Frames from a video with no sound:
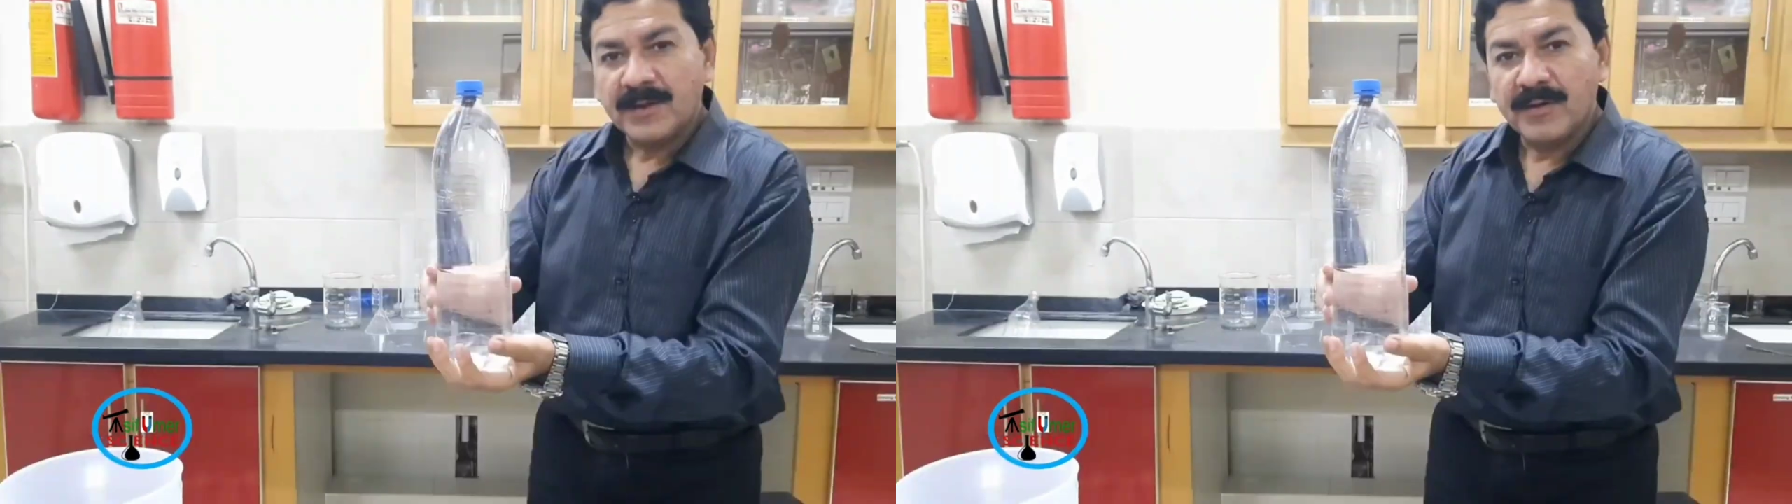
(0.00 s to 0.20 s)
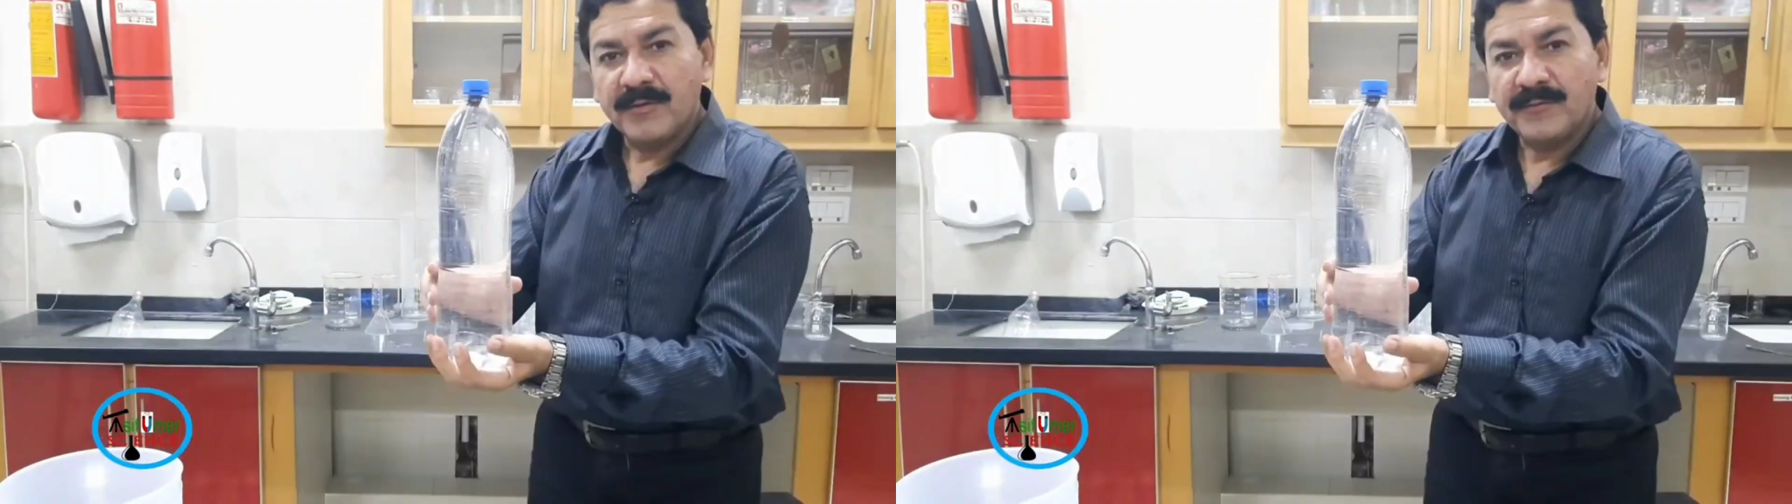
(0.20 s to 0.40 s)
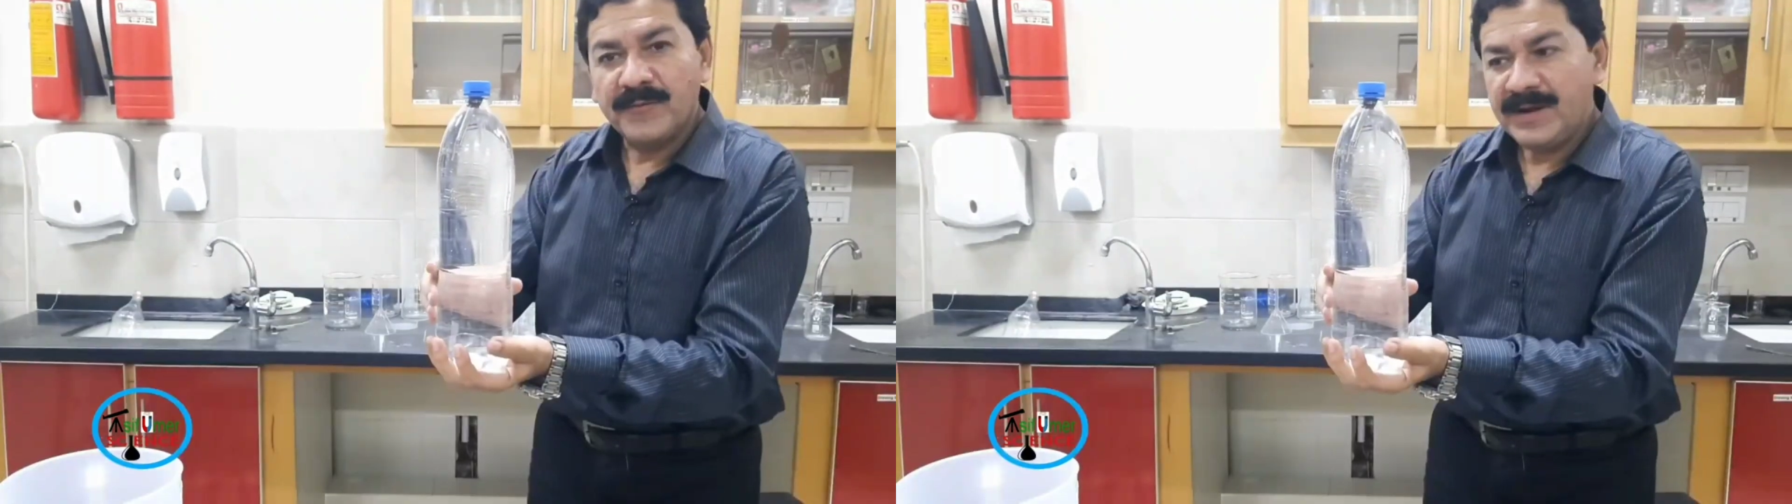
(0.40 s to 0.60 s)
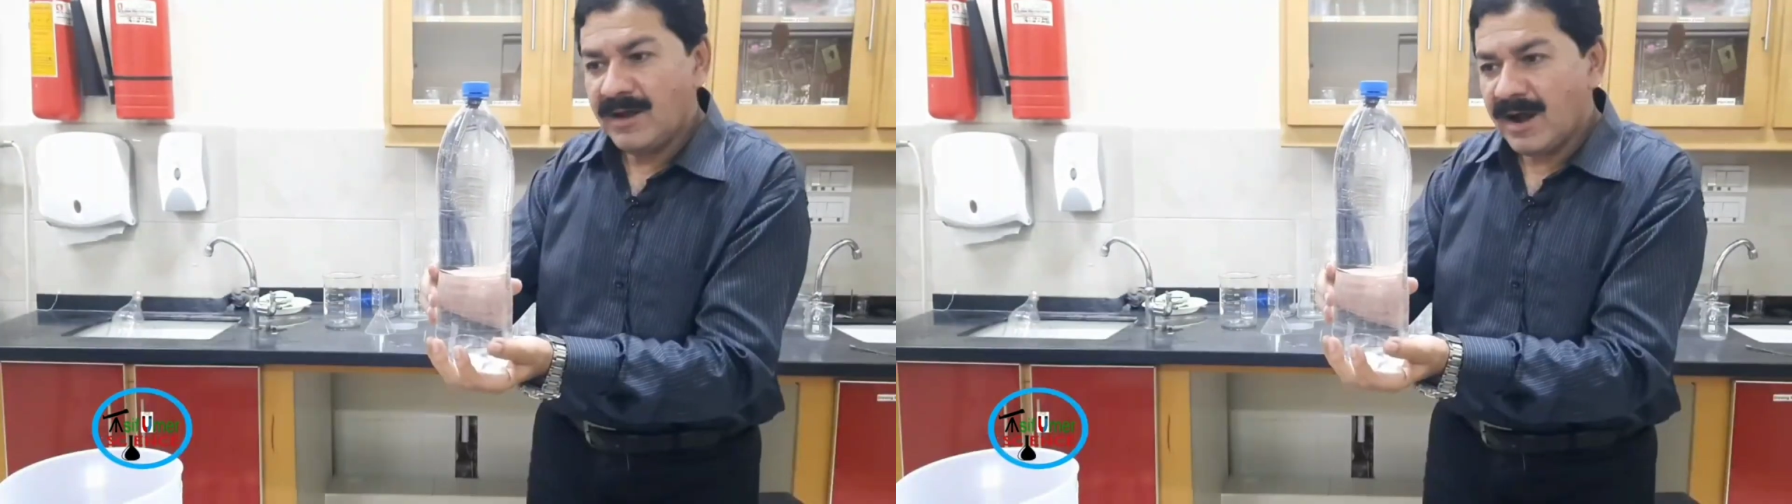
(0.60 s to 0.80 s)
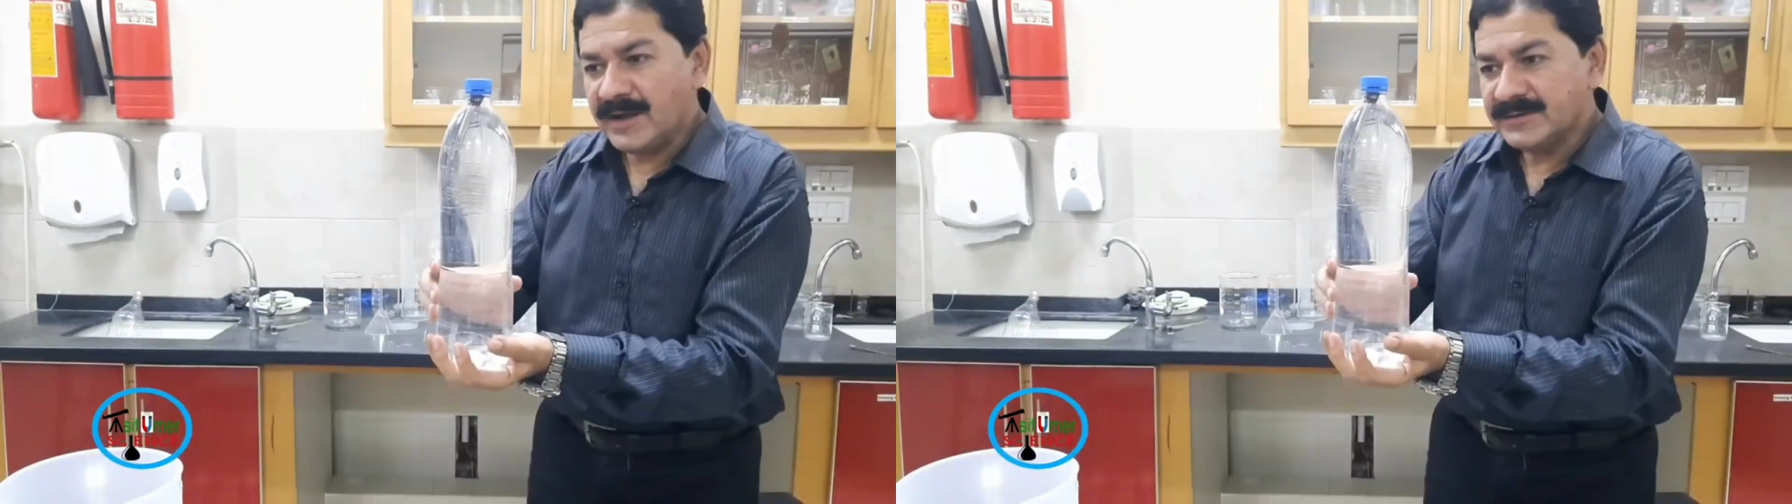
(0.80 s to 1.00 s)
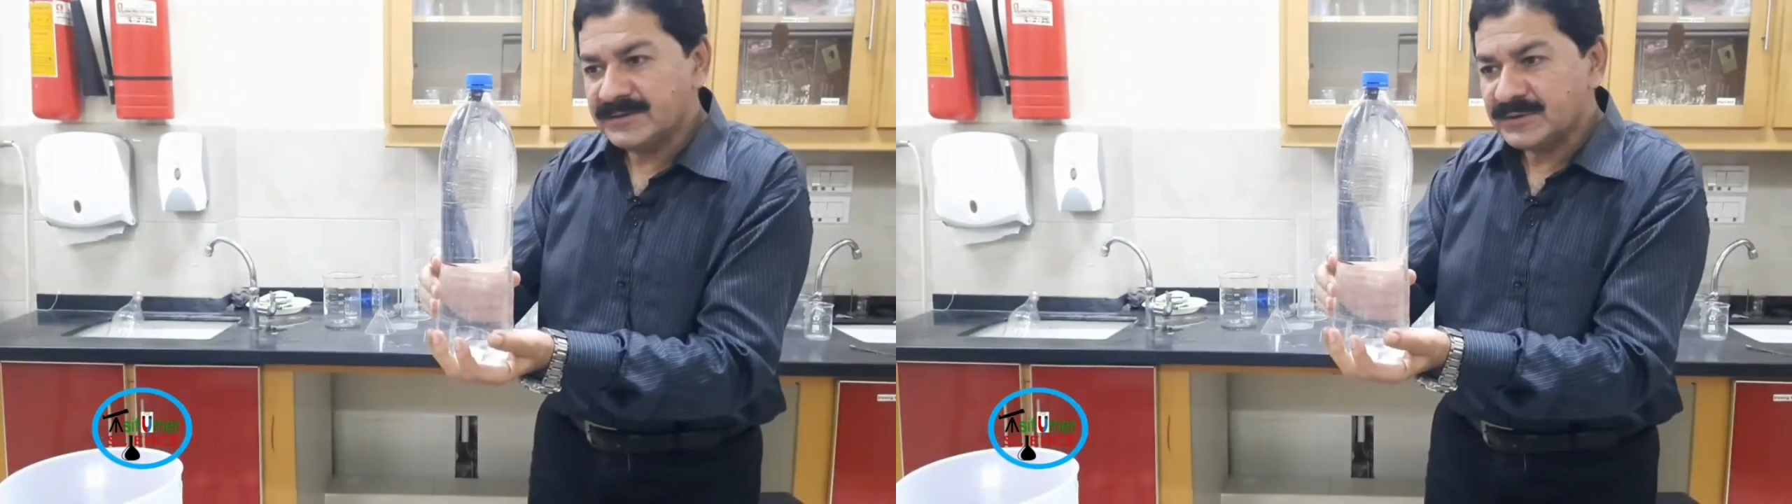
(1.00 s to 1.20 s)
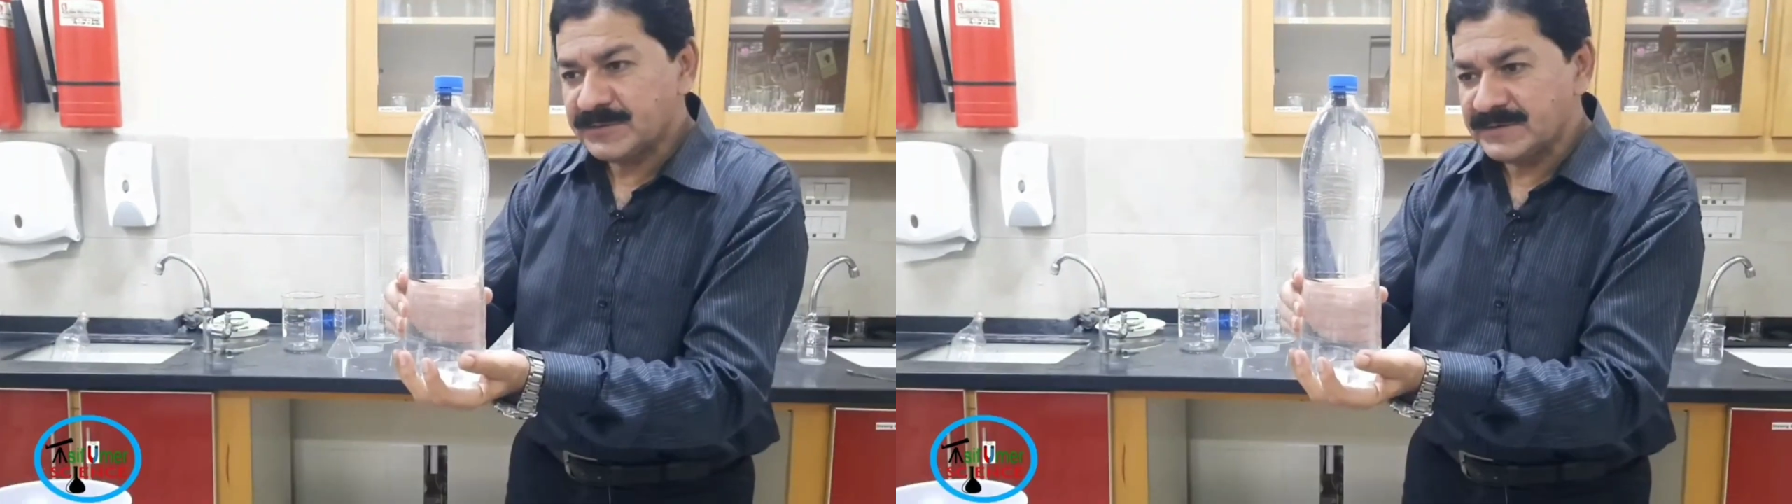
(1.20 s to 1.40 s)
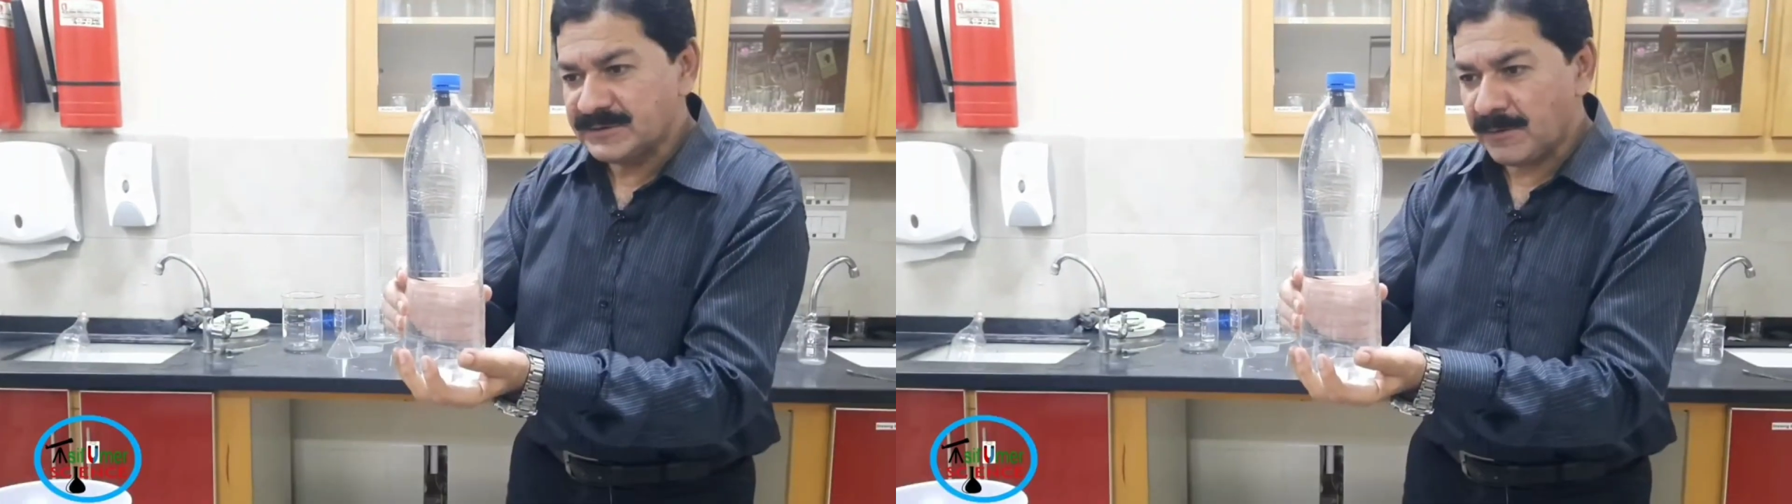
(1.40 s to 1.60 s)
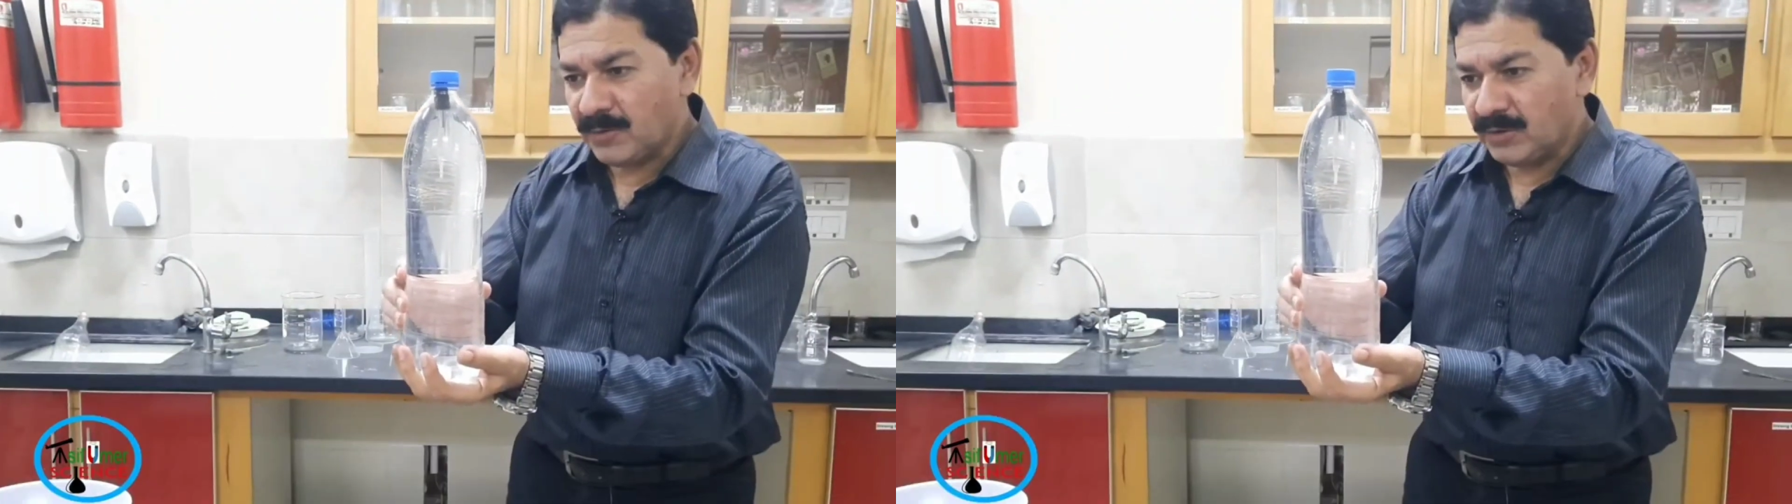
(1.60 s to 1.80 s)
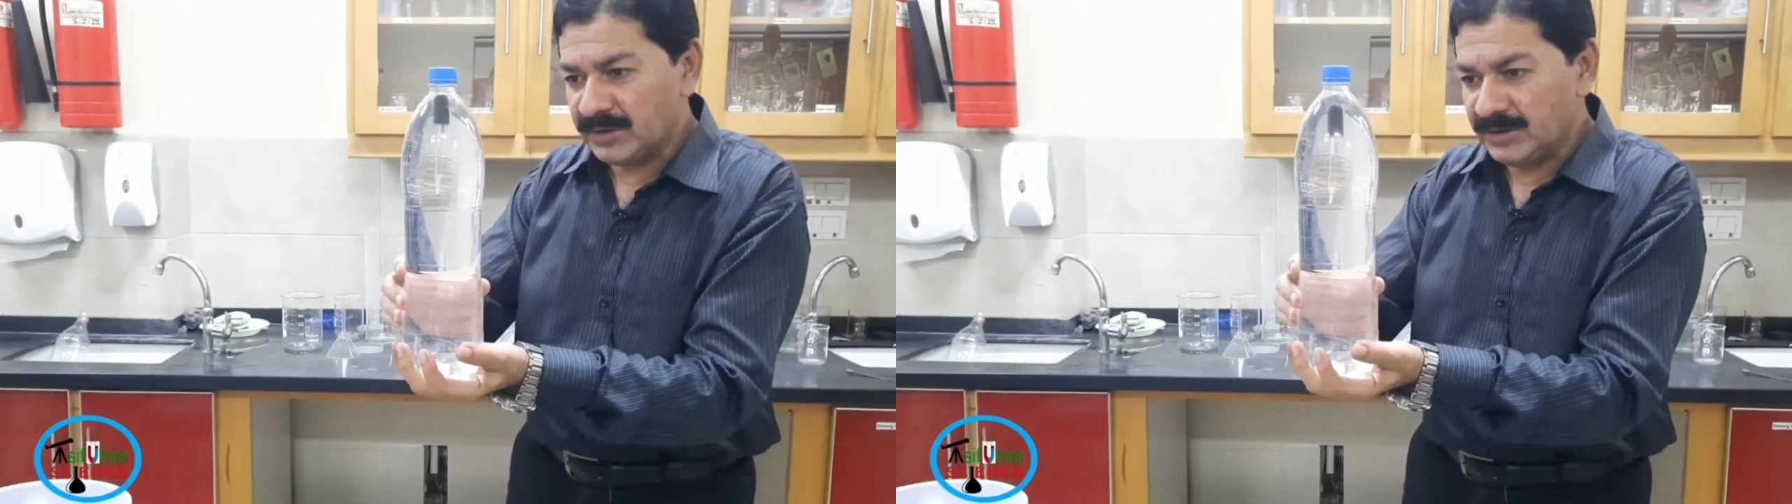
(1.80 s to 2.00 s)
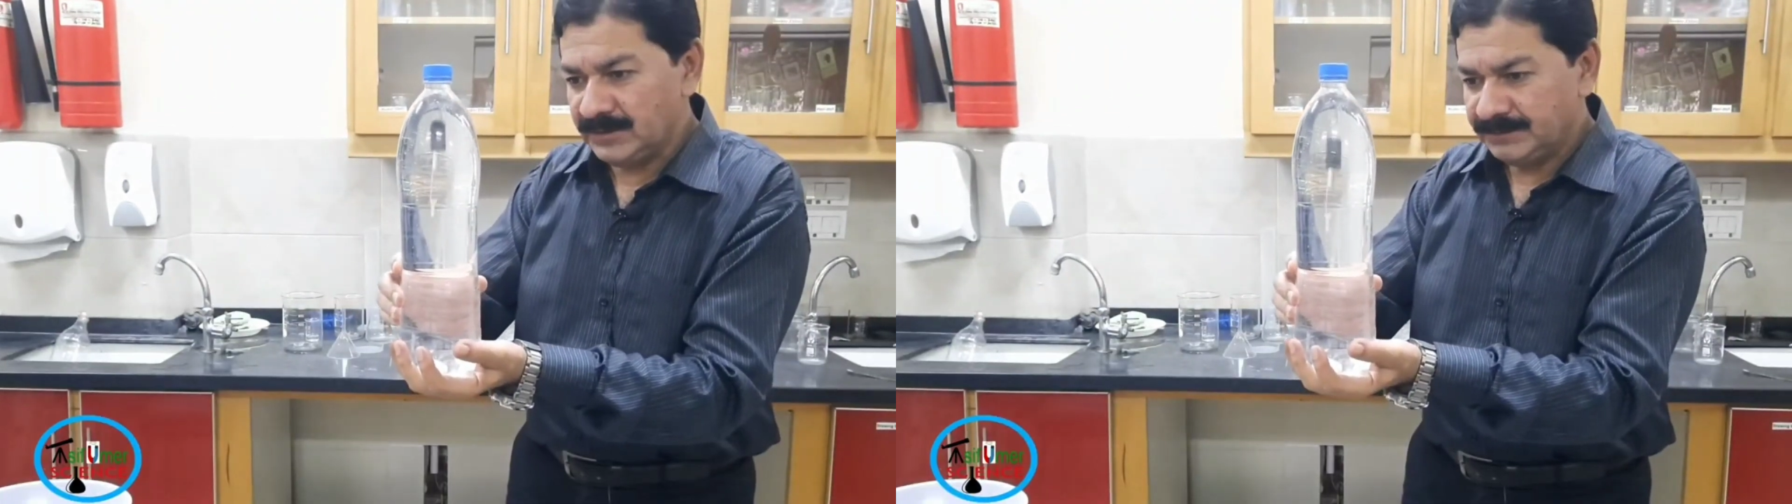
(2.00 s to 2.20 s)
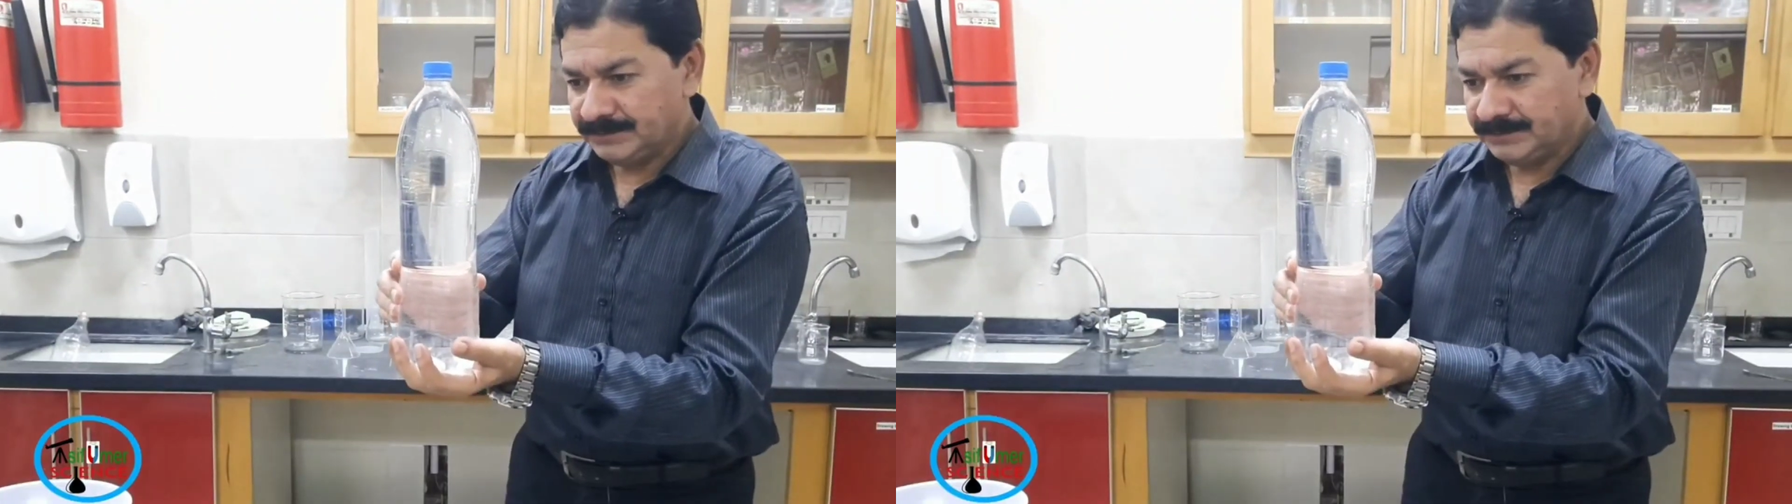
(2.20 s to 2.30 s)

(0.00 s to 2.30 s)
But when I squeeze the bottle,